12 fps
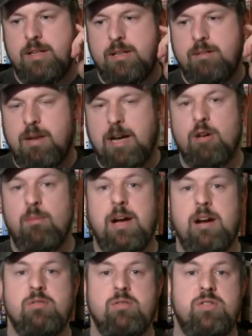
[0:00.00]
Michael
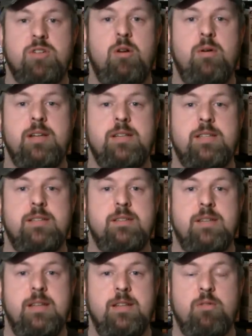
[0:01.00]
Myers was always,
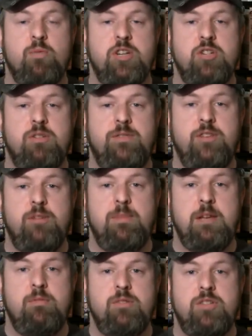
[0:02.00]
in the original film,
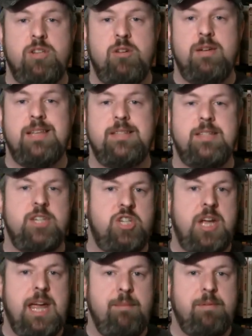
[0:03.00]
he was known as the
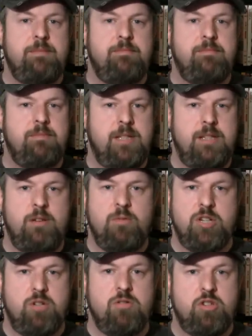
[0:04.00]
Shape in the
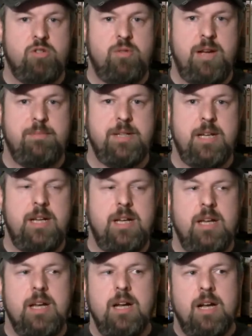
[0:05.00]
original script.
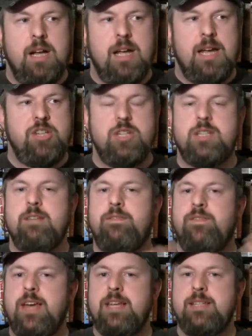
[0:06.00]
He's just a
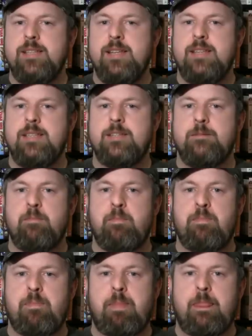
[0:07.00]
faceless
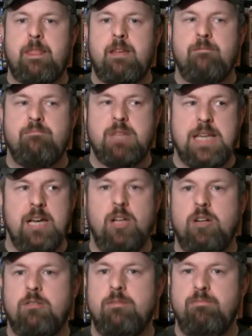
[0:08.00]

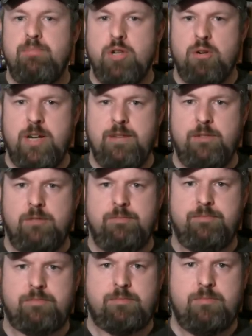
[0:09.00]
killer, pure evil.
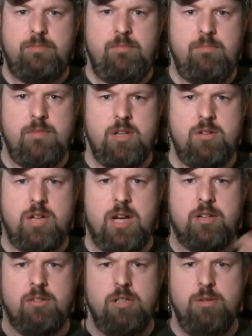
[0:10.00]
You know,
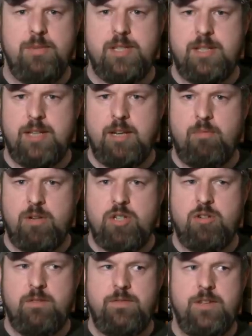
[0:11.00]
Dr. Loomis in the
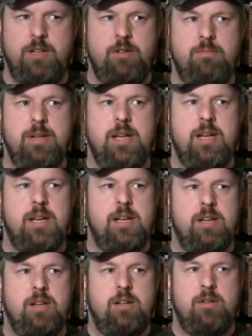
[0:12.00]
original film,
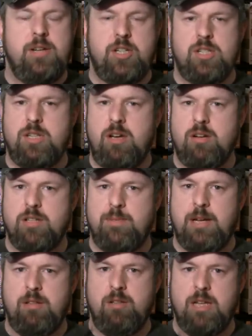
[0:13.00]
you know, he just talks
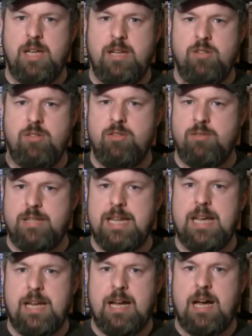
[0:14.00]
about looking into those
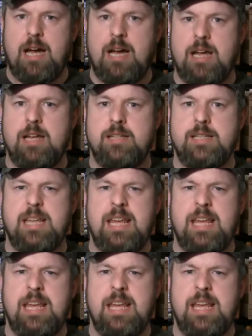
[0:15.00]
dead eyes,